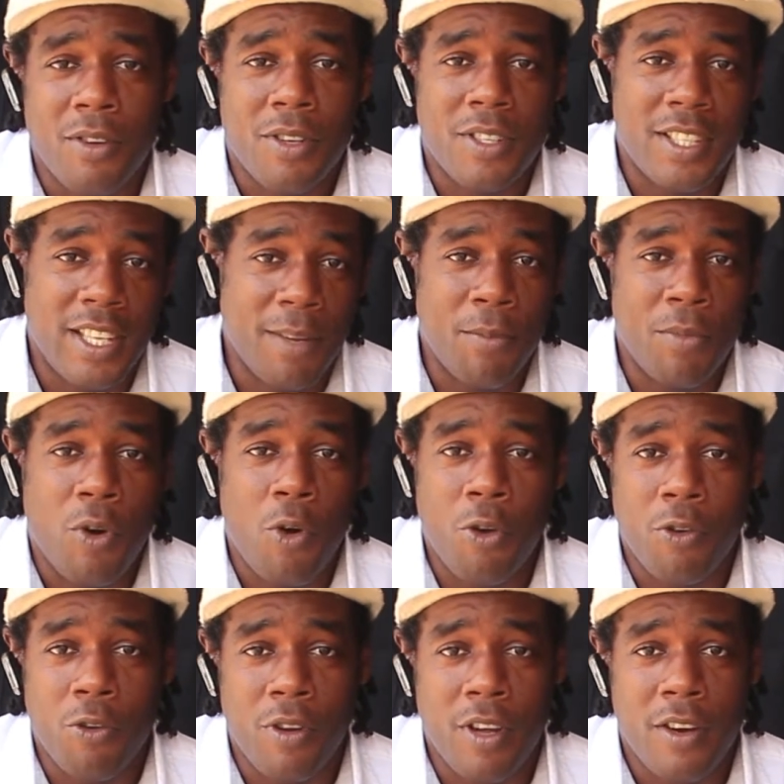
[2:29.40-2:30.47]
say I'm
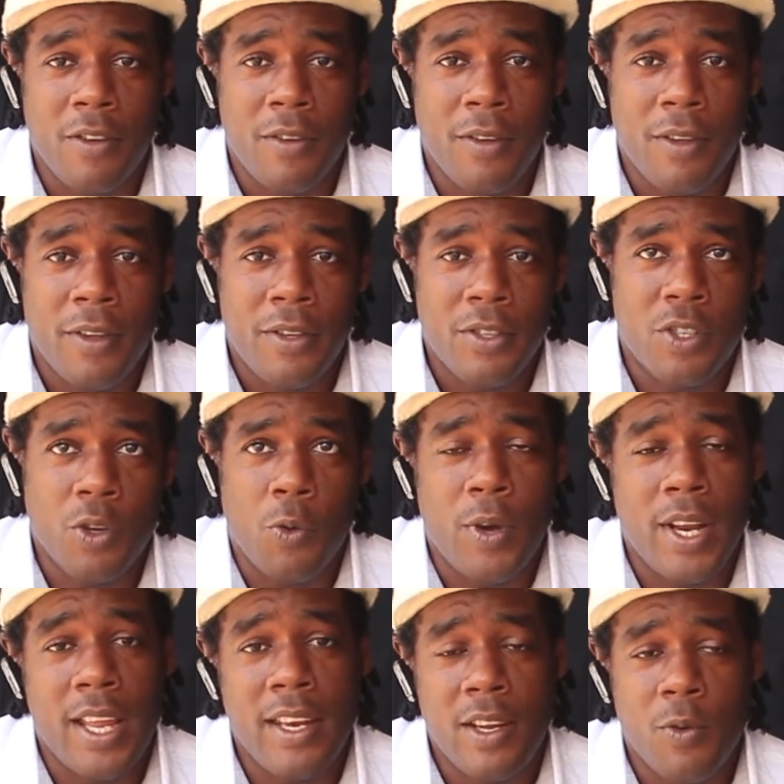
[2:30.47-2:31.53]
hungry, you know. So
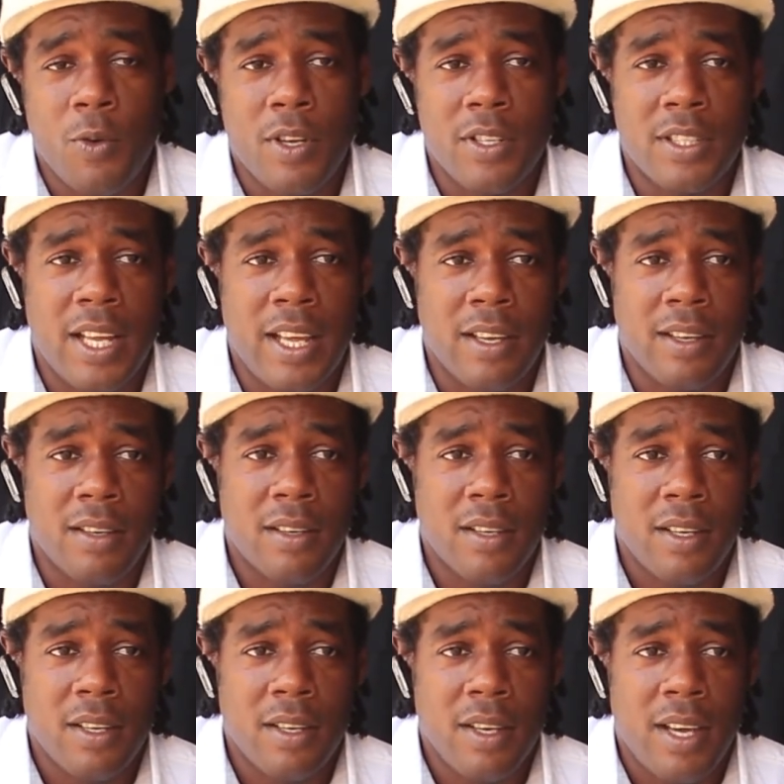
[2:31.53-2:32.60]
what I did was, like,
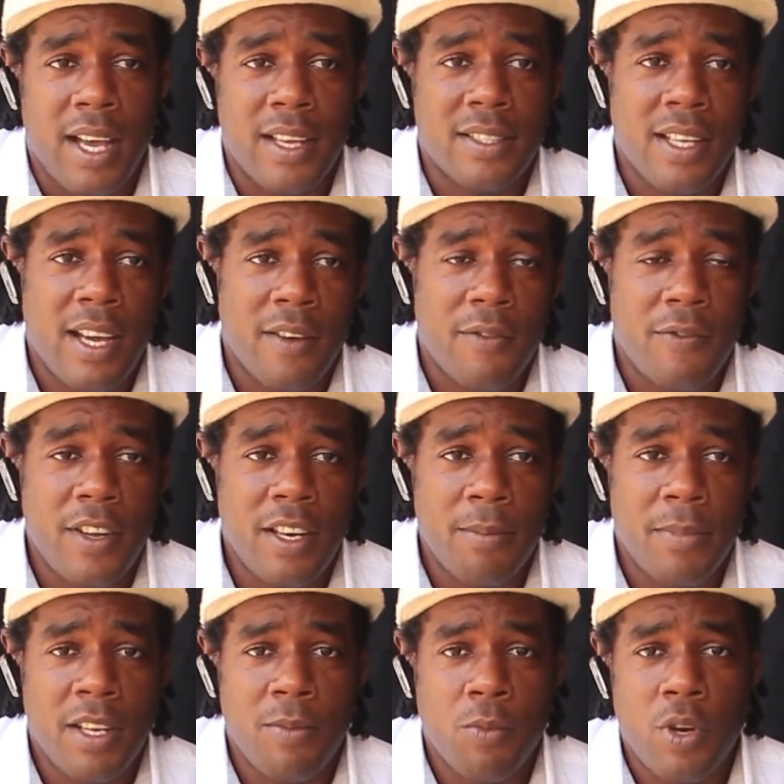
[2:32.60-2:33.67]
I started
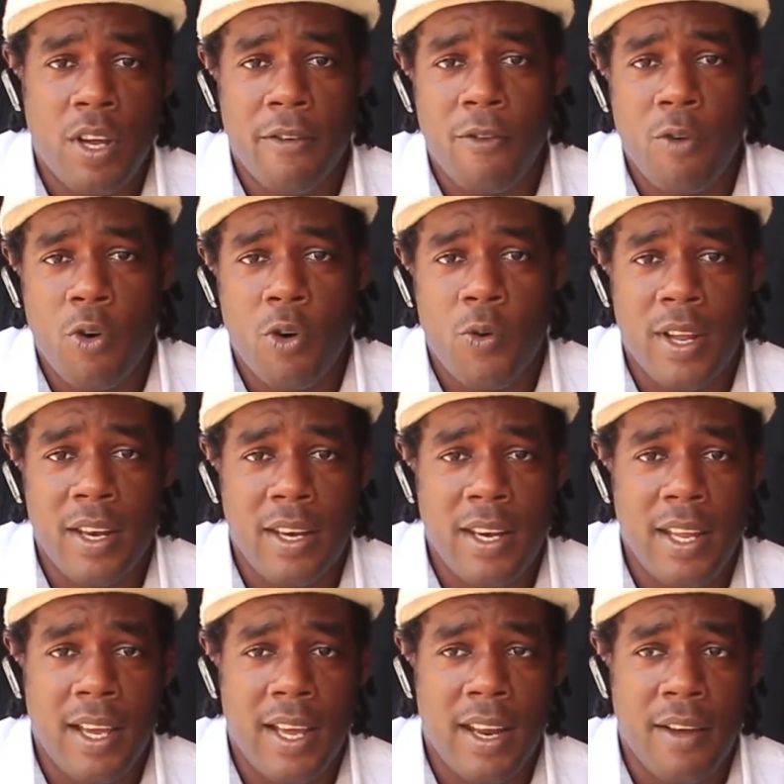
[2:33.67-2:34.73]
filming him with a phone one
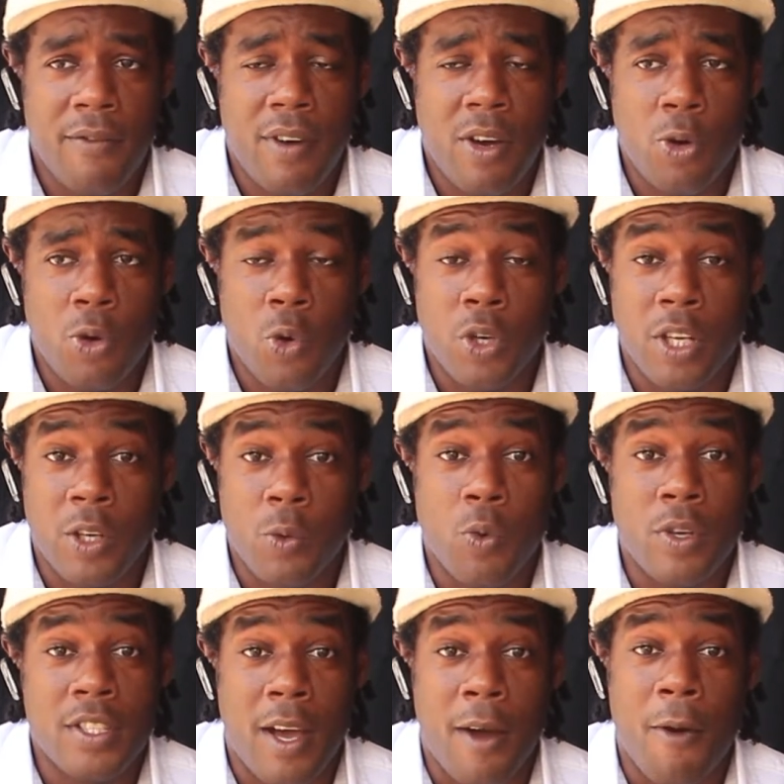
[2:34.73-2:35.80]
day, and I found out it
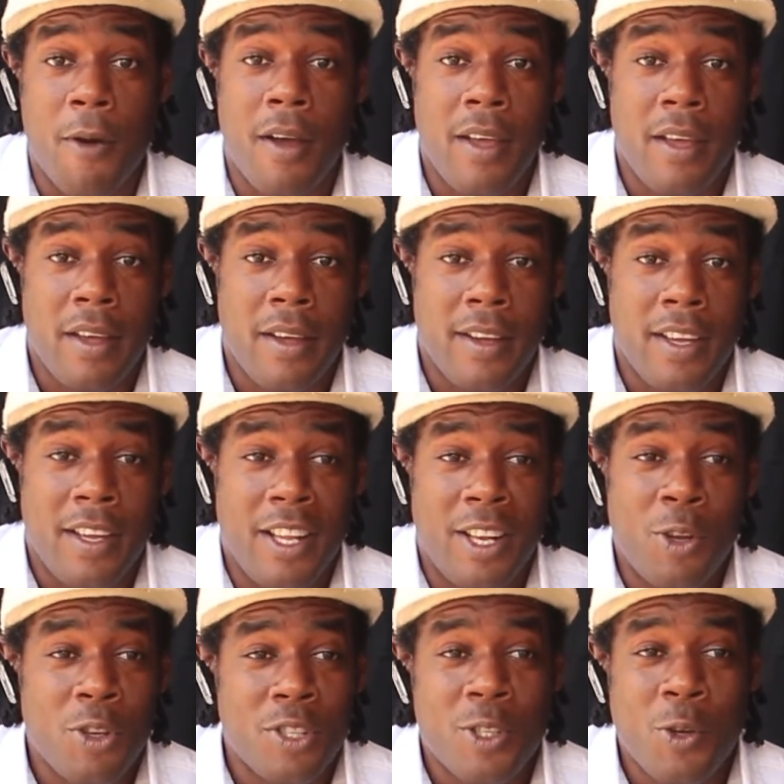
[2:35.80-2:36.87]

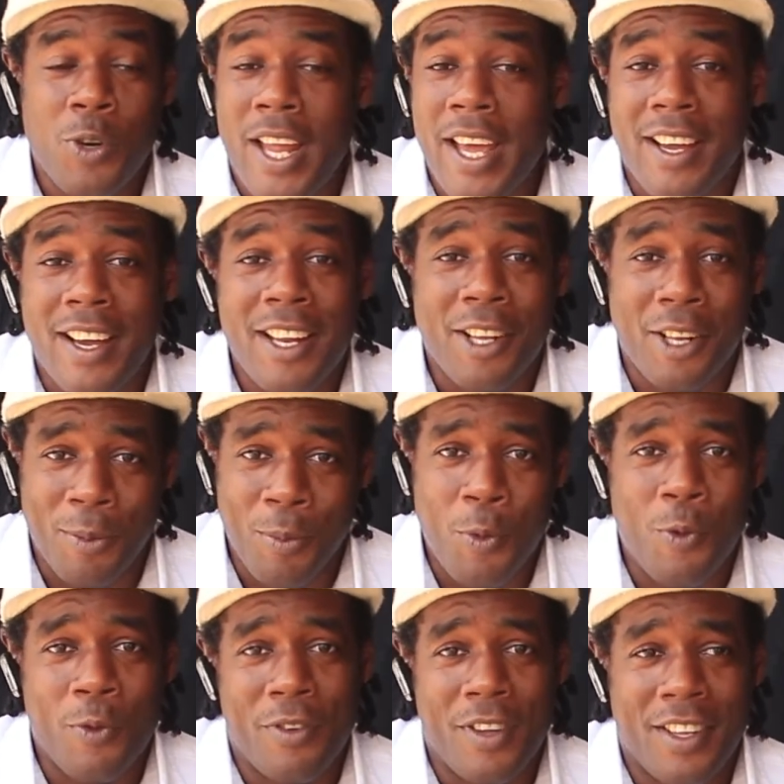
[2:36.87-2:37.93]
just looked like a little
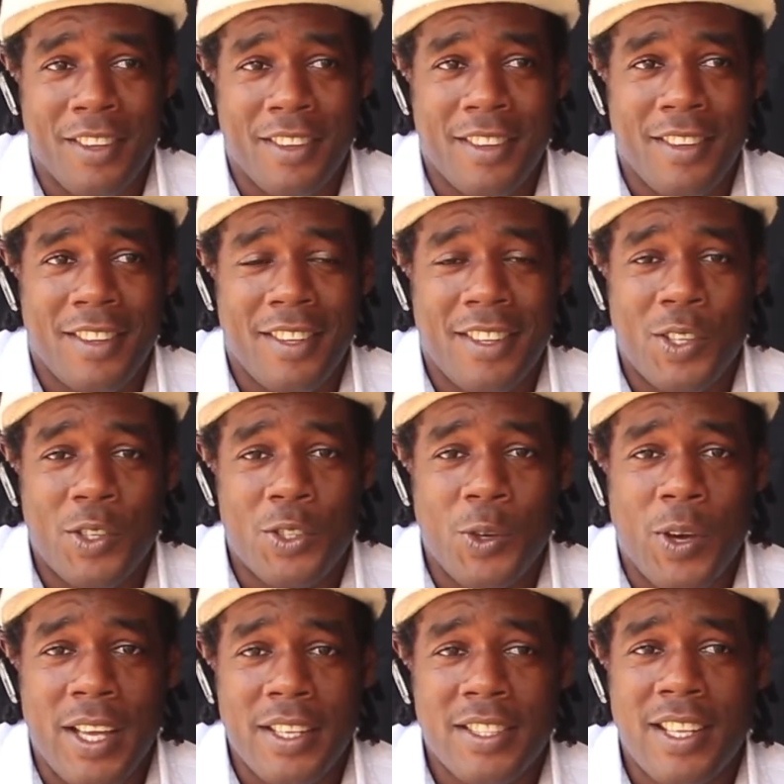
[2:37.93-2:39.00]
movie.
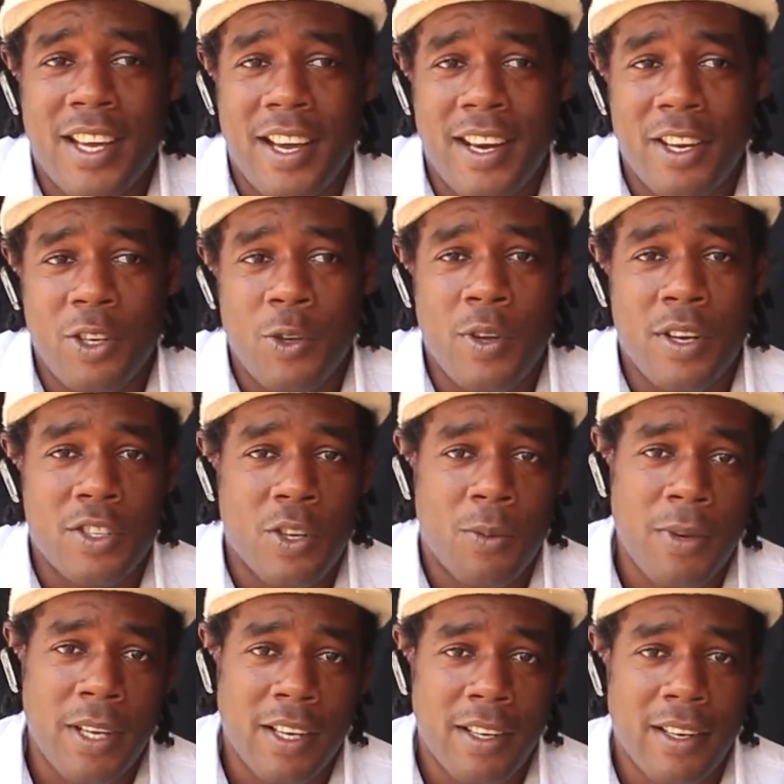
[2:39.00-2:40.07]
So I started doing
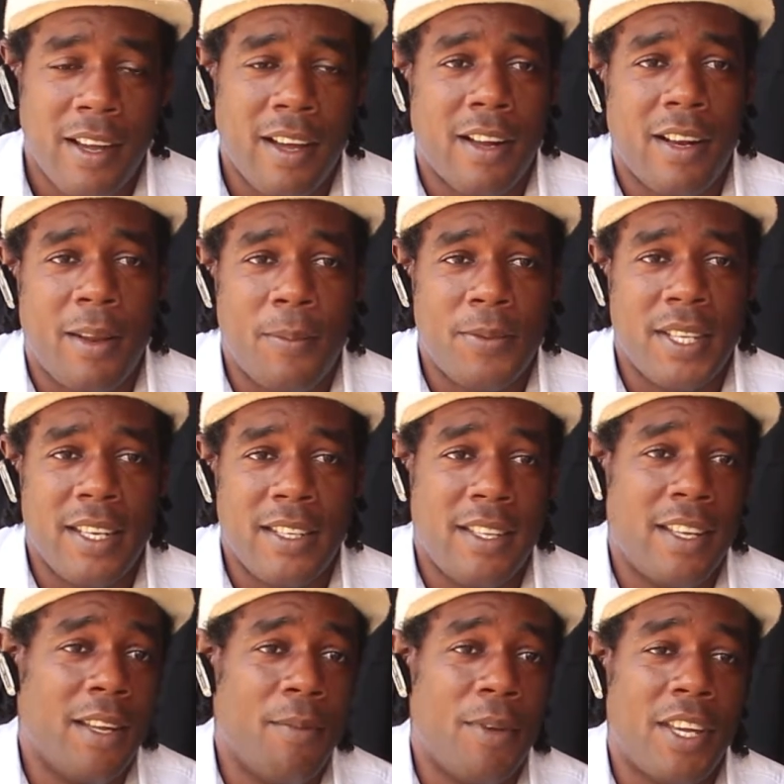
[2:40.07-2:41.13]
some little clips
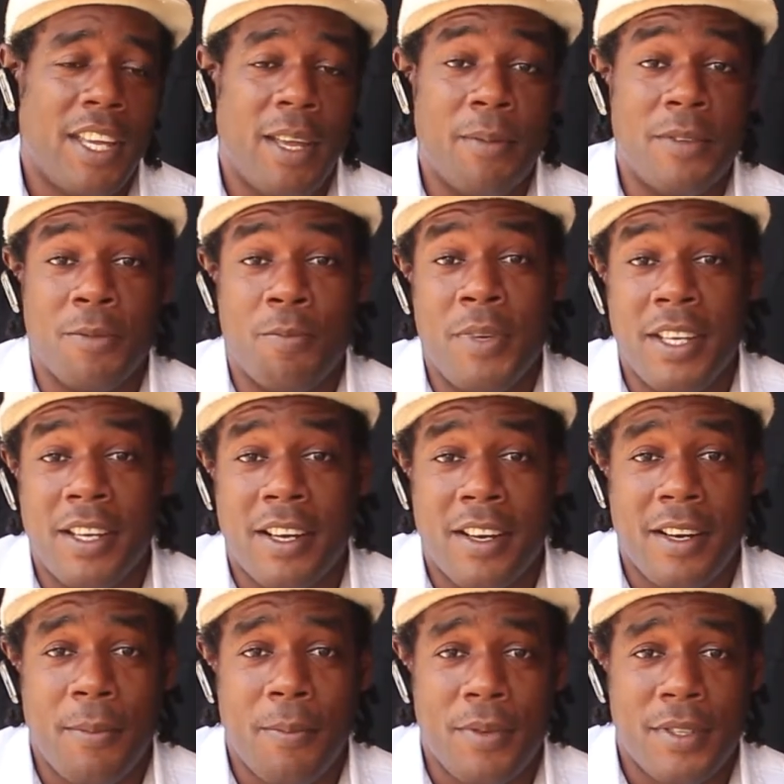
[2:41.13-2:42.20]
until it became big
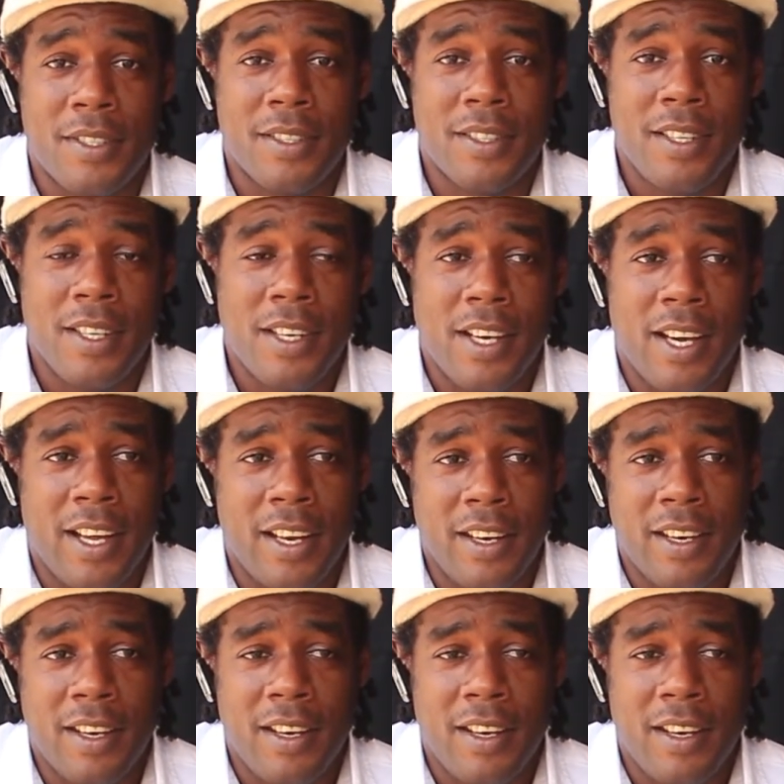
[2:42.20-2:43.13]
clips, and